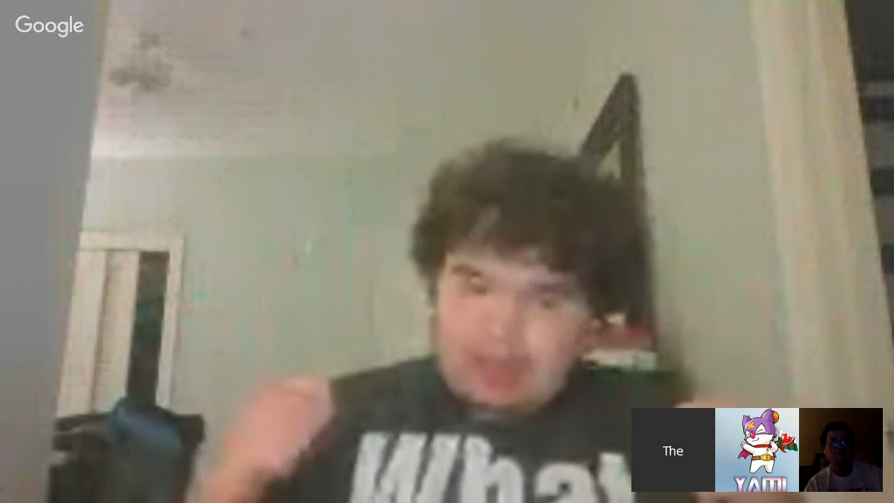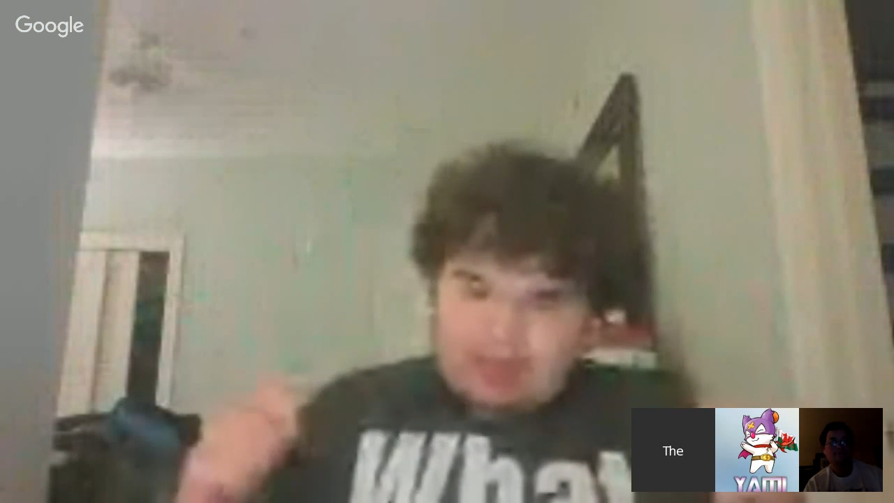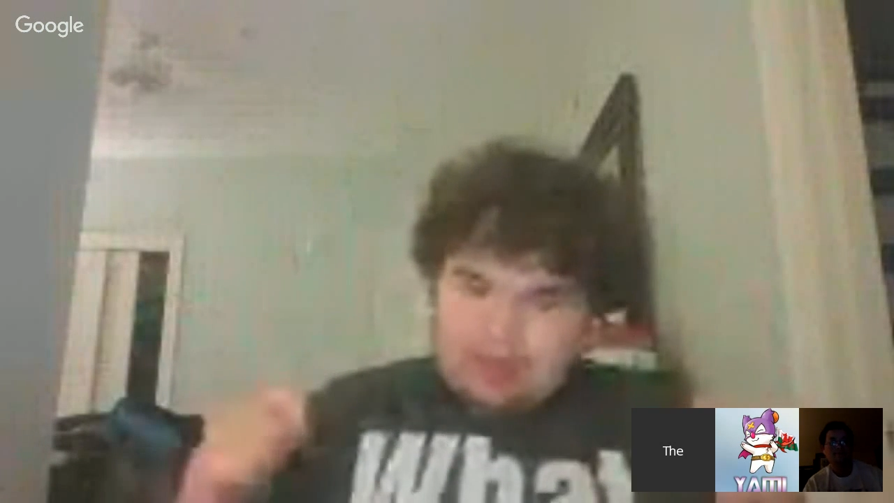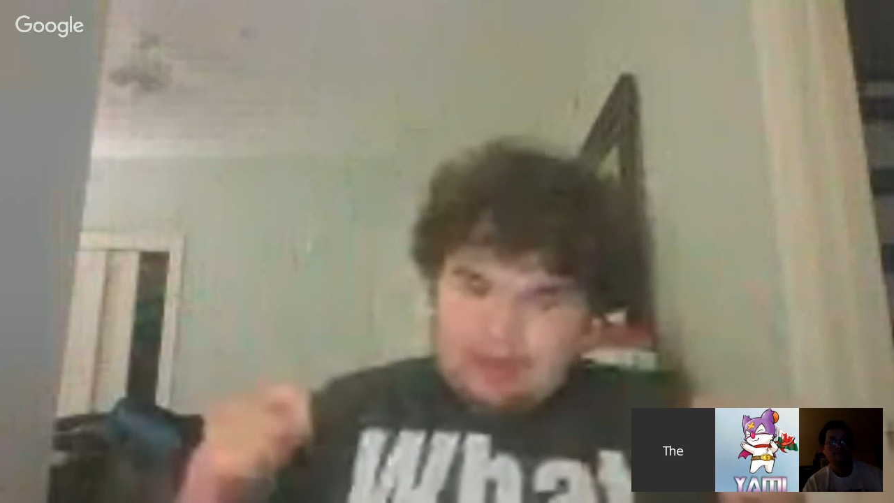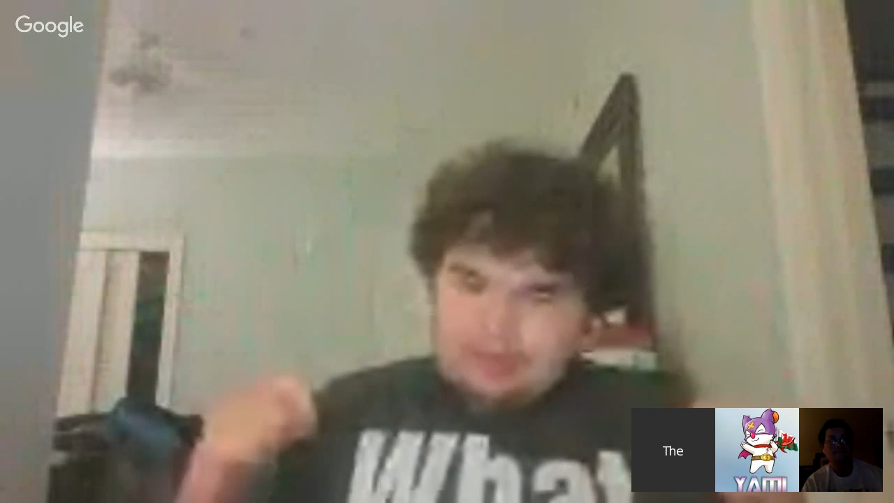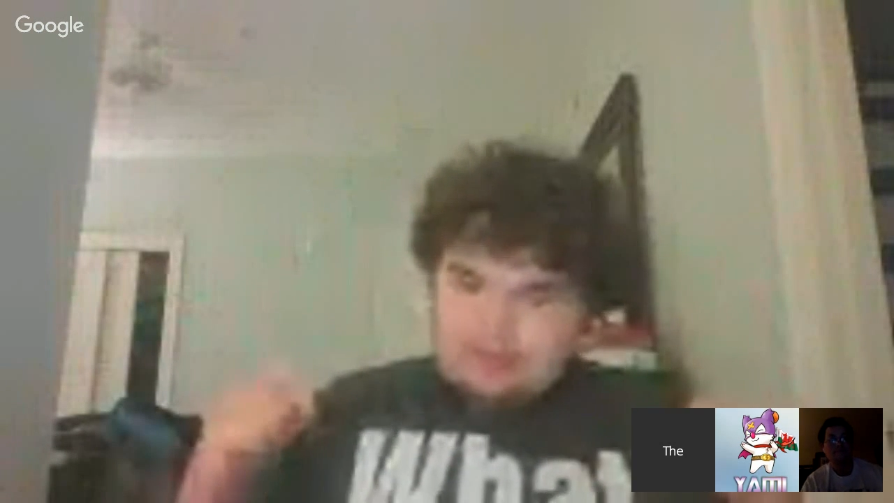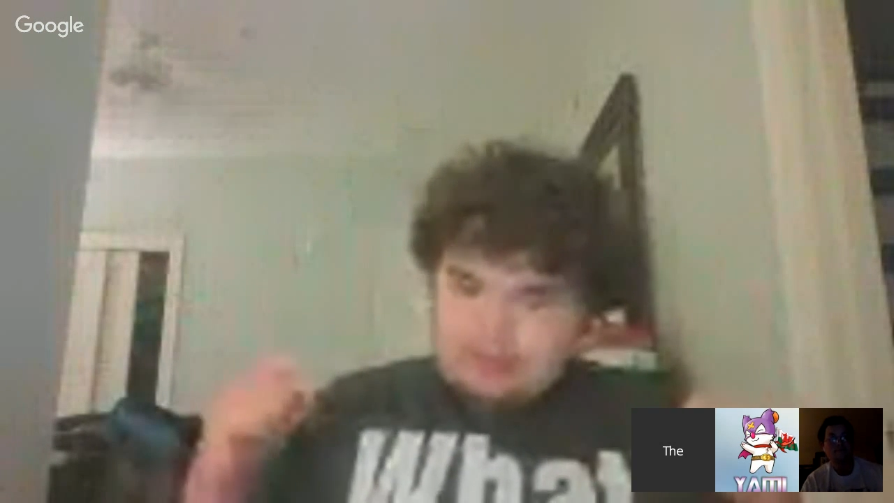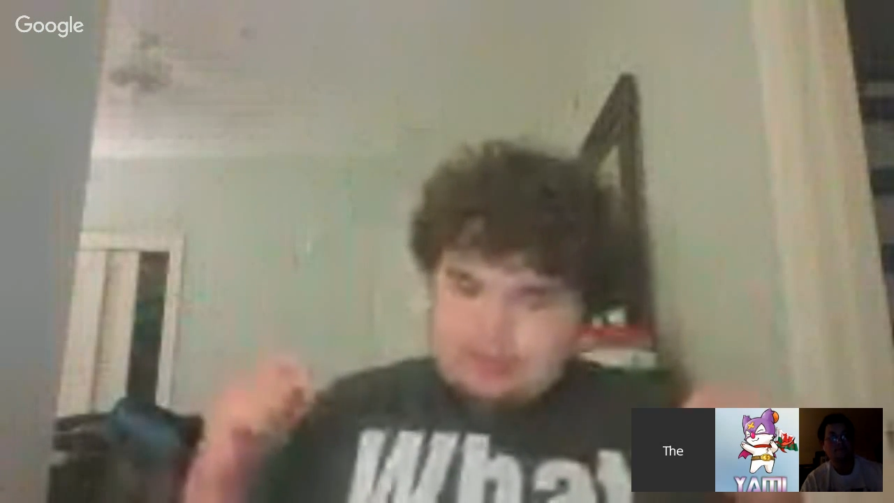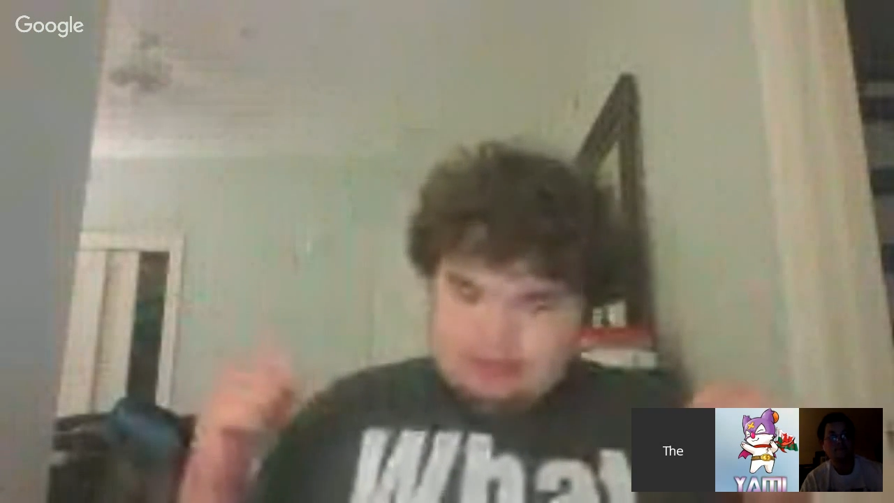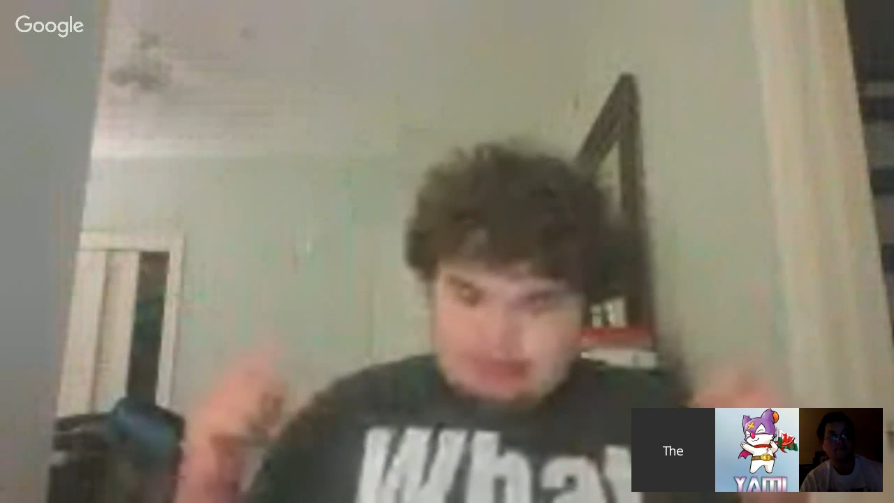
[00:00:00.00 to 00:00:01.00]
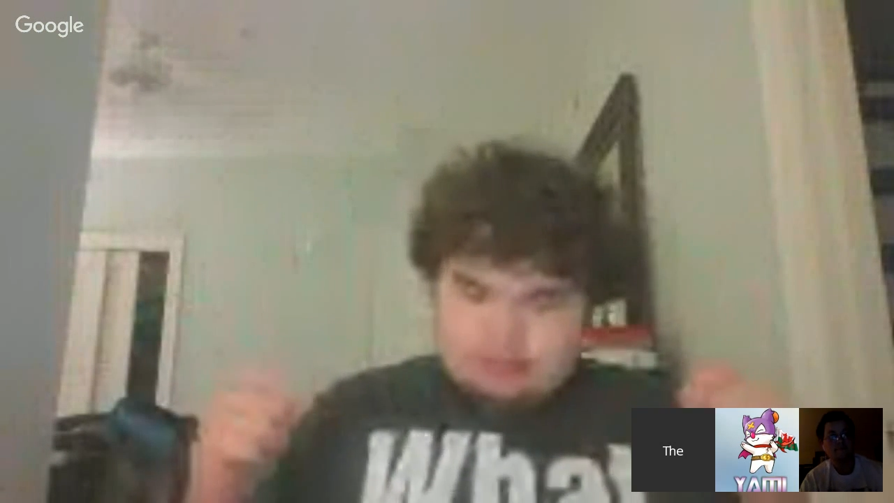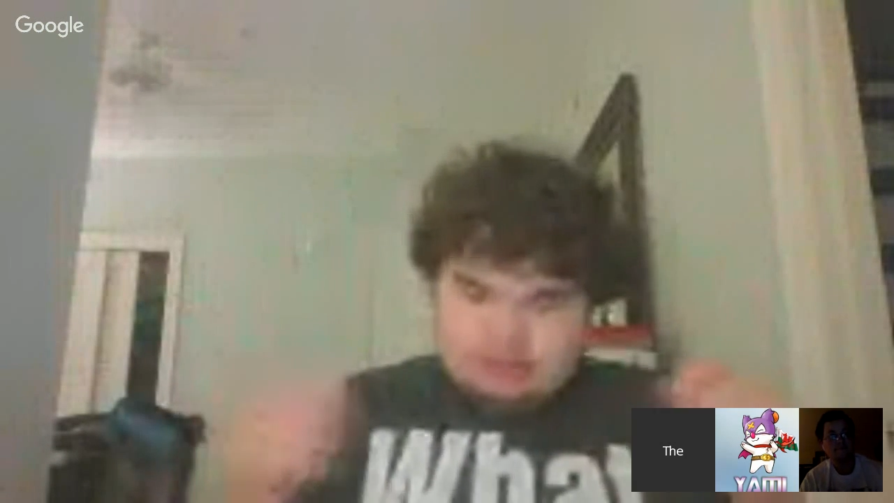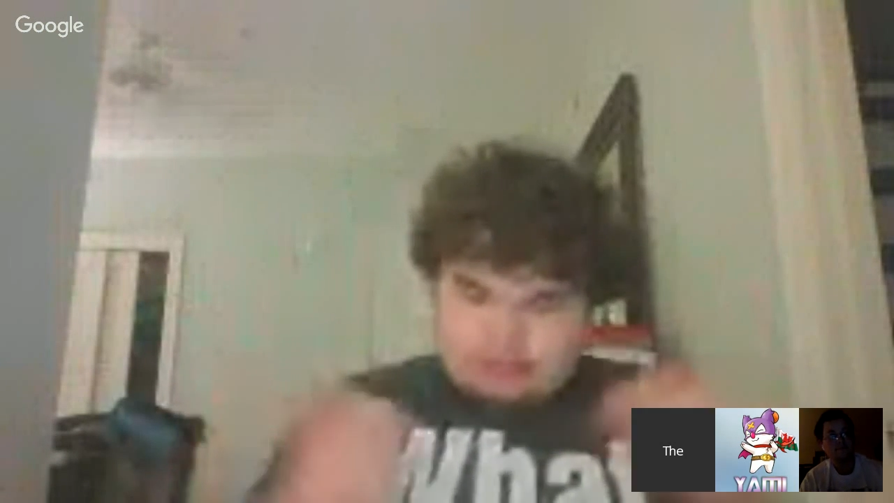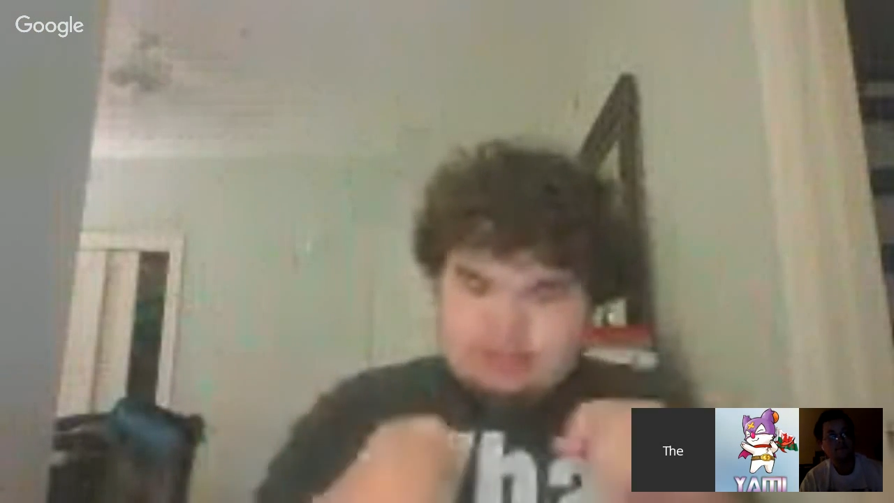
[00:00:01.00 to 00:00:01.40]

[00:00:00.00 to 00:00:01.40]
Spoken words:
and you know, she